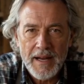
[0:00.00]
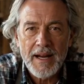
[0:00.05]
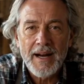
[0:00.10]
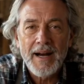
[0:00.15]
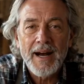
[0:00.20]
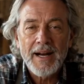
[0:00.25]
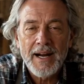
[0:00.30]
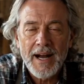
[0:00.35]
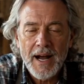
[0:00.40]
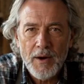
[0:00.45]

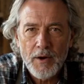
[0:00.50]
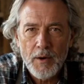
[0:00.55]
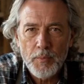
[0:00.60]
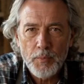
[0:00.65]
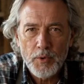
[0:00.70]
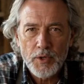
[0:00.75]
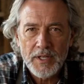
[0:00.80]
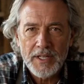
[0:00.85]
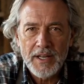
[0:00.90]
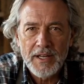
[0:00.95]
and how to
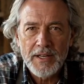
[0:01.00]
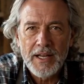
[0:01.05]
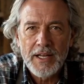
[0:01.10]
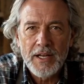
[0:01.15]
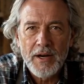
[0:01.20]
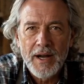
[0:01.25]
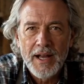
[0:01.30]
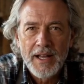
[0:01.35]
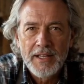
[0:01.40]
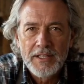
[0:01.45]
bring a
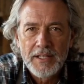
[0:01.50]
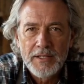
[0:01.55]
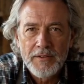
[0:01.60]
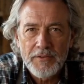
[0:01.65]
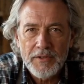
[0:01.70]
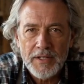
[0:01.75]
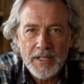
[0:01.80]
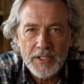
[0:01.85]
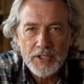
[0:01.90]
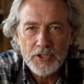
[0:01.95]

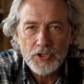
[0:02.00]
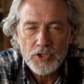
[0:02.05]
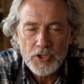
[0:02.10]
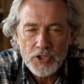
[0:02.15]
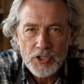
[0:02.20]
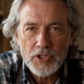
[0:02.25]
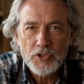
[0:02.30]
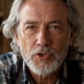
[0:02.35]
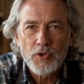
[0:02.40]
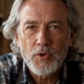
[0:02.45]
neglected vintage
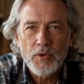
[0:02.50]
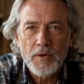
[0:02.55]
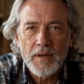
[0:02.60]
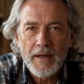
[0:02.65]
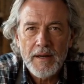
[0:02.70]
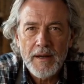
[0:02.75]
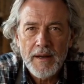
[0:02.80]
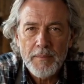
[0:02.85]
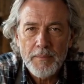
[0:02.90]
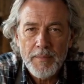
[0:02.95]
chisel
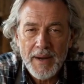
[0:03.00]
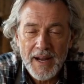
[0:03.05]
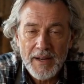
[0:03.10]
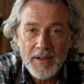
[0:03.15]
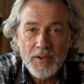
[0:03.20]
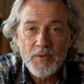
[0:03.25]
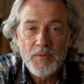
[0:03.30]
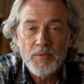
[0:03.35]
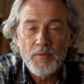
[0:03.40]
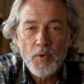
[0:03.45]
back
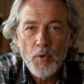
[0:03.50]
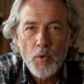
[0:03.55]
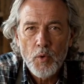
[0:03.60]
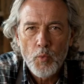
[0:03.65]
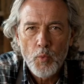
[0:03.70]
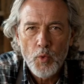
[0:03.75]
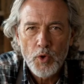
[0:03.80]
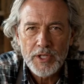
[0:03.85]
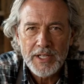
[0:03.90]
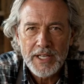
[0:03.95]
to
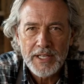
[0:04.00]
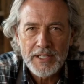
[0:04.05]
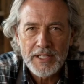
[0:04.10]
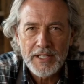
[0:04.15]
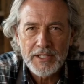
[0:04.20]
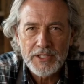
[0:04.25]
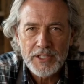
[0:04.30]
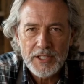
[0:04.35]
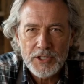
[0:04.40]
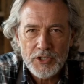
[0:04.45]
full working
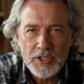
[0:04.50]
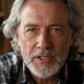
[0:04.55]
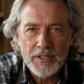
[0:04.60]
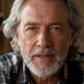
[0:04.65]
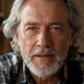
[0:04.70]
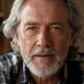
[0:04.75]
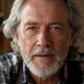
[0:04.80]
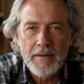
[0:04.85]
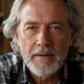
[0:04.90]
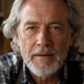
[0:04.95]

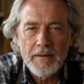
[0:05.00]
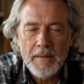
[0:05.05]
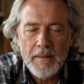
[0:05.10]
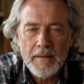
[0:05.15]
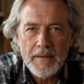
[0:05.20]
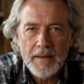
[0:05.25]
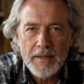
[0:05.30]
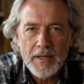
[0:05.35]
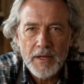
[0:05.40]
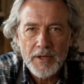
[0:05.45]
condition.
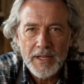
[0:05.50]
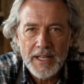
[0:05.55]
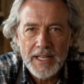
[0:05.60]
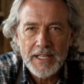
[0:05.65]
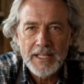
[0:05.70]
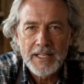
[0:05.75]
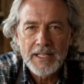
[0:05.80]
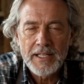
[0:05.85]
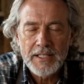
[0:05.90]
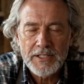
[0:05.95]
The
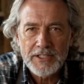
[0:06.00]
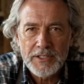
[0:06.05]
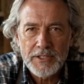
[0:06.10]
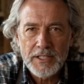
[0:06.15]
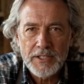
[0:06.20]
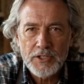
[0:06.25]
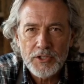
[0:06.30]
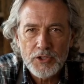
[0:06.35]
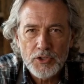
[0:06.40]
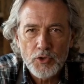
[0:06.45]
link is in
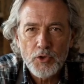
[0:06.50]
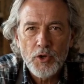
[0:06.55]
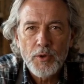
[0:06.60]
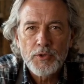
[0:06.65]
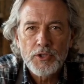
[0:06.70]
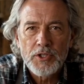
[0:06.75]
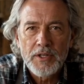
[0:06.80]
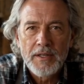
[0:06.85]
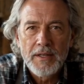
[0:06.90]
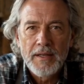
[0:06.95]
the
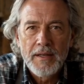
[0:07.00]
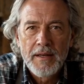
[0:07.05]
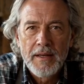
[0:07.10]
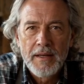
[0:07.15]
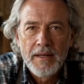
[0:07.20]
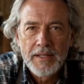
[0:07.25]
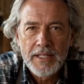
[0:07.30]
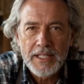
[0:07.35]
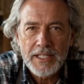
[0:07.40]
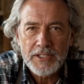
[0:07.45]
description.
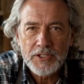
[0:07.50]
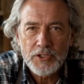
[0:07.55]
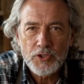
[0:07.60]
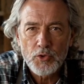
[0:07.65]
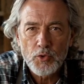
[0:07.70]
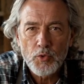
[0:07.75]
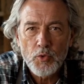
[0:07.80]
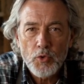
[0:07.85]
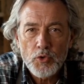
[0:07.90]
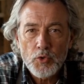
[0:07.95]
These
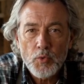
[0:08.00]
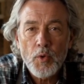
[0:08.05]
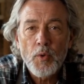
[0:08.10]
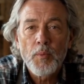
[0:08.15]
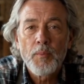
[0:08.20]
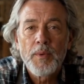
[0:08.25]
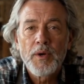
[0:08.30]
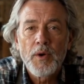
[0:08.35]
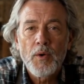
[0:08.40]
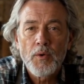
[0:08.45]
tools were
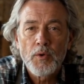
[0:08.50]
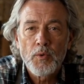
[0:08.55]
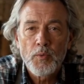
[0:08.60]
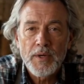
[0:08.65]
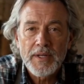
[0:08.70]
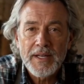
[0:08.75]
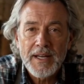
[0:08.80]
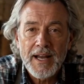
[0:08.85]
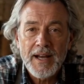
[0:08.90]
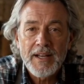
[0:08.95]
built
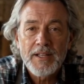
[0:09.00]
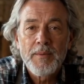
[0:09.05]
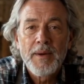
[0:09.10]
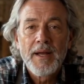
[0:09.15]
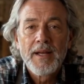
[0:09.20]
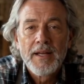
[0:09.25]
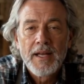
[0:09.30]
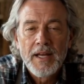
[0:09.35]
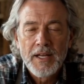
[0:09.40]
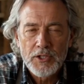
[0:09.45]
when the
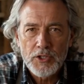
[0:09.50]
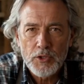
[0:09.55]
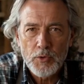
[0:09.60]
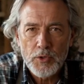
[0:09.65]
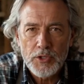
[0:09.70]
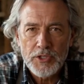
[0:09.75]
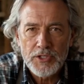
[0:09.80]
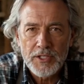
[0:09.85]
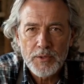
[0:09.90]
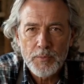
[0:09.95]
expectation
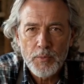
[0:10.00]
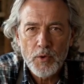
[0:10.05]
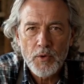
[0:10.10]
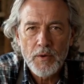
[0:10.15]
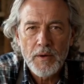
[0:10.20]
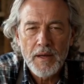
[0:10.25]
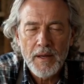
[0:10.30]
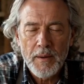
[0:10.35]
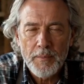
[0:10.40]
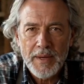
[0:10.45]
was
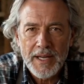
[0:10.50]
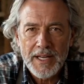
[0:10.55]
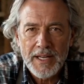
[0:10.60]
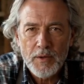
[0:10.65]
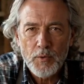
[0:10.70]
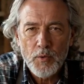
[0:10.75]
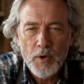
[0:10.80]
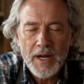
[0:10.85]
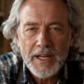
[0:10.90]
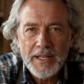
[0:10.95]
simple: make
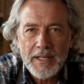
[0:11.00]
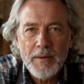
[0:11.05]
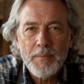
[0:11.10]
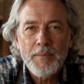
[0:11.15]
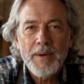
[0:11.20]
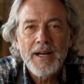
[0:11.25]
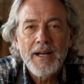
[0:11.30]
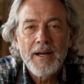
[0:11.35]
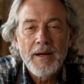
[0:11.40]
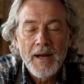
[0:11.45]
it right,
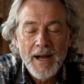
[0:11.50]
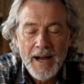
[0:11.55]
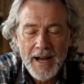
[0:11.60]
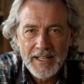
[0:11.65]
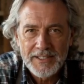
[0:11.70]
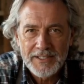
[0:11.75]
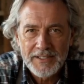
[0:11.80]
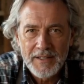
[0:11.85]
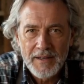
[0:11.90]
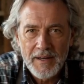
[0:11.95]
make it
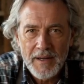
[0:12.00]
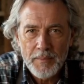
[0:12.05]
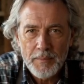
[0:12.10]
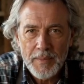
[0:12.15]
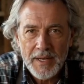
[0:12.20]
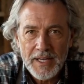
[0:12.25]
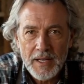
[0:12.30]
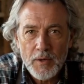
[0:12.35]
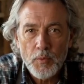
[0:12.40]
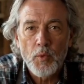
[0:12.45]
last,
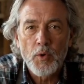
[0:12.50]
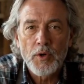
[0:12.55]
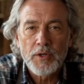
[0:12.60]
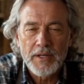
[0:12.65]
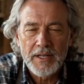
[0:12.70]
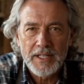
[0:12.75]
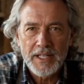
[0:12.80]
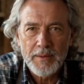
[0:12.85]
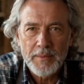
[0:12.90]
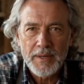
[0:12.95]
make it
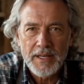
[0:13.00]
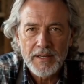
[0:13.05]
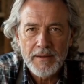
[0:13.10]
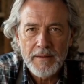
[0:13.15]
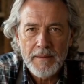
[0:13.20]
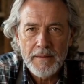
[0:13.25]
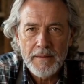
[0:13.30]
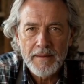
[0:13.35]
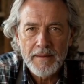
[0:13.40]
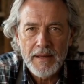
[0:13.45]
worth keeping.
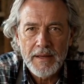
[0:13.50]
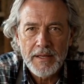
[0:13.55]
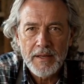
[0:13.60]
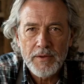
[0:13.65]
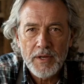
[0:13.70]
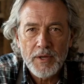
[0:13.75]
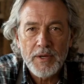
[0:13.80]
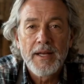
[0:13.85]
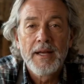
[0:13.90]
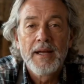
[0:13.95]
The
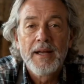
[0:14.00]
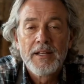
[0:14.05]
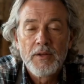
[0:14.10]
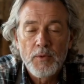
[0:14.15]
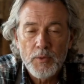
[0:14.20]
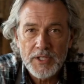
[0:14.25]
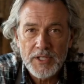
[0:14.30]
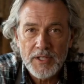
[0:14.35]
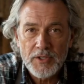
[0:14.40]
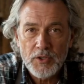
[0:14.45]
very least
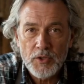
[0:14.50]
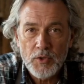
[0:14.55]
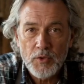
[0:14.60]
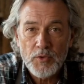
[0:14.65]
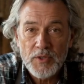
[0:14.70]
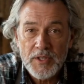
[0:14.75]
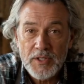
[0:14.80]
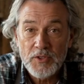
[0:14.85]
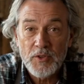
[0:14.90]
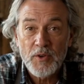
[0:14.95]
we can
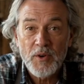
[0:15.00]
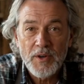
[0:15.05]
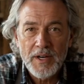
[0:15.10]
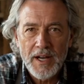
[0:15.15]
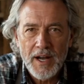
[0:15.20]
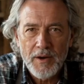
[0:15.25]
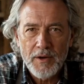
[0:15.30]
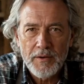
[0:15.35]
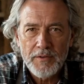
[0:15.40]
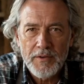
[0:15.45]
do is learn
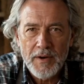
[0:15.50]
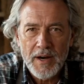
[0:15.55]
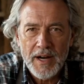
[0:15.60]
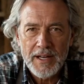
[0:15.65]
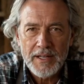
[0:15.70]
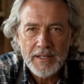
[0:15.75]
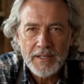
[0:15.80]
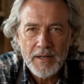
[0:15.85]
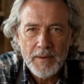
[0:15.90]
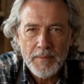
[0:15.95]
how to
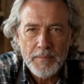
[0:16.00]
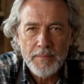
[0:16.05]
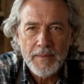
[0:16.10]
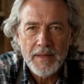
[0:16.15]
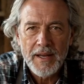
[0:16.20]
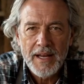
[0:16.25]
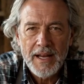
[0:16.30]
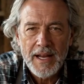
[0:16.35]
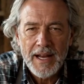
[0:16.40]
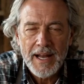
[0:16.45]
find them
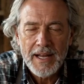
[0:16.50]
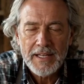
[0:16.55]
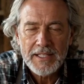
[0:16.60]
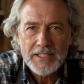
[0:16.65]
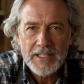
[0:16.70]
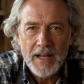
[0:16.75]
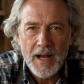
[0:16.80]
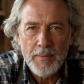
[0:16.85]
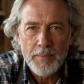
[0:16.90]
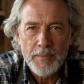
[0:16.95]
and
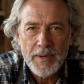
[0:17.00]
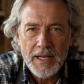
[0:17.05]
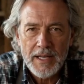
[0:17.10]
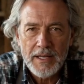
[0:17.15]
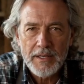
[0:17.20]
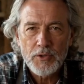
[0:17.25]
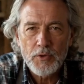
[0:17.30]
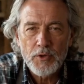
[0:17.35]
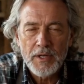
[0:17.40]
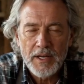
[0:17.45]
stop
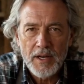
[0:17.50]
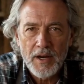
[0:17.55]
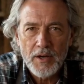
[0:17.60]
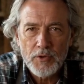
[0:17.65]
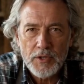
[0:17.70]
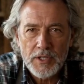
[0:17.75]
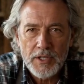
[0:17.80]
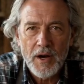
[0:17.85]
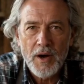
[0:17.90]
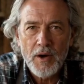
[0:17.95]
paying
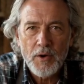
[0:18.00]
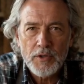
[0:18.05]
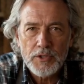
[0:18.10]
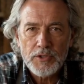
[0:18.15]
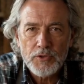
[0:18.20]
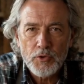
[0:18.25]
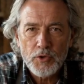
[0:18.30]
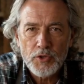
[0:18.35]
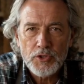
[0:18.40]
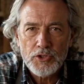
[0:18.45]
$300
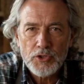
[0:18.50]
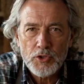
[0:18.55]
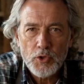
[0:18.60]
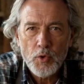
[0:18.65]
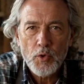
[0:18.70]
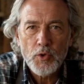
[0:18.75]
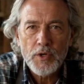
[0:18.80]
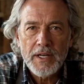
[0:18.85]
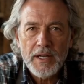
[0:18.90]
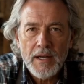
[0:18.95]
for a
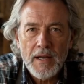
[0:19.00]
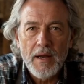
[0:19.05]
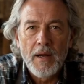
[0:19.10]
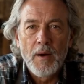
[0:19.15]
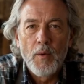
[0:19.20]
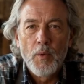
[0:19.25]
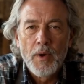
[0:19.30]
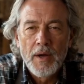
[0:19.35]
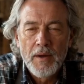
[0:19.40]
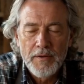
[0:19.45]
story
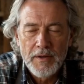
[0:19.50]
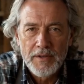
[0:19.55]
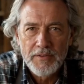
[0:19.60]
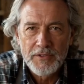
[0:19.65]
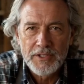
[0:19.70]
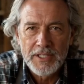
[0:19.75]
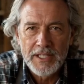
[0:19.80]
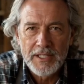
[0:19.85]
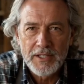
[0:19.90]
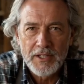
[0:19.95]
when a
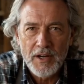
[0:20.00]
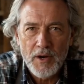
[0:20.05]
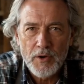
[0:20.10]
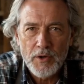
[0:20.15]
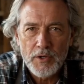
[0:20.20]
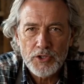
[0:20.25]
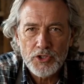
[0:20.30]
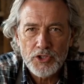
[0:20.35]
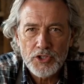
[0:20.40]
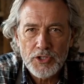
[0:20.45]

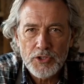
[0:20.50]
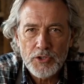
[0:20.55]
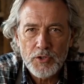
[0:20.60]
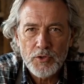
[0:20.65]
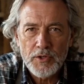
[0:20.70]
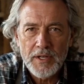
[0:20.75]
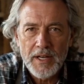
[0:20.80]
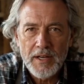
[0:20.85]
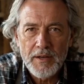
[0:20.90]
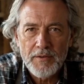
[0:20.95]
$15
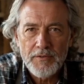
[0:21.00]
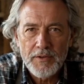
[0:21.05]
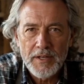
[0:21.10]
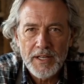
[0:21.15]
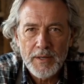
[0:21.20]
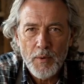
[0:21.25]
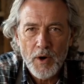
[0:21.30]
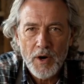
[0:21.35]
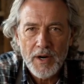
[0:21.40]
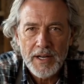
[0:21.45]
chisel at a
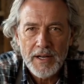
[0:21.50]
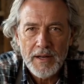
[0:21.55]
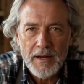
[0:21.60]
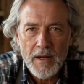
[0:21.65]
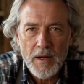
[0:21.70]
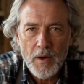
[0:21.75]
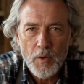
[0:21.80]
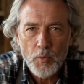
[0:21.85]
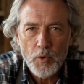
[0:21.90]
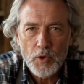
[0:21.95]
flea market
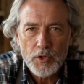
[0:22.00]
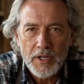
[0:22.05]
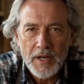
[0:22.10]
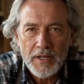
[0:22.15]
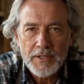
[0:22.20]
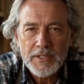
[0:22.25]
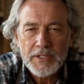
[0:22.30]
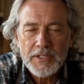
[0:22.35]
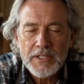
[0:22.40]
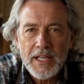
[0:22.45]
will
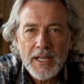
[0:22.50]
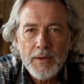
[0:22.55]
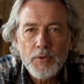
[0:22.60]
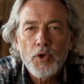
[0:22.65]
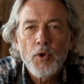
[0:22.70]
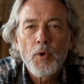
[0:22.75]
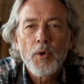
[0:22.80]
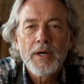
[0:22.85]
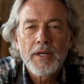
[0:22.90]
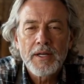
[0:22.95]
cut the same
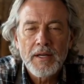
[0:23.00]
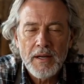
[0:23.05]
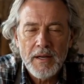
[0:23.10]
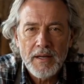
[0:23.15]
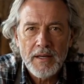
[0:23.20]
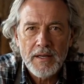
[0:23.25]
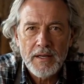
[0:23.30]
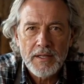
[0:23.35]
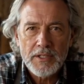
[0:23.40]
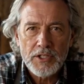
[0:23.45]
joint
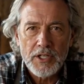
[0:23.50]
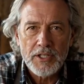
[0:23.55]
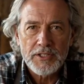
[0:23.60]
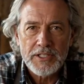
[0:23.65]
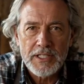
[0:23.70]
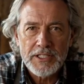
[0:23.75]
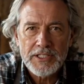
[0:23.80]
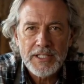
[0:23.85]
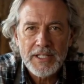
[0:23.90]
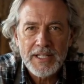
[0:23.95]

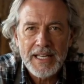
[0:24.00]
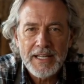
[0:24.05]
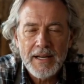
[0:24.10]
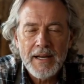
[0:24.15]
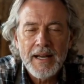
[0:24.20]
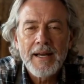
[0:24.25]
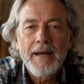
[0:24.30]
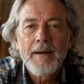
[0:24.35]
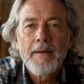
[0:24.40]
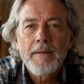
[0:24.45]
just as
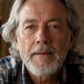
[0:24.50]
cleanly.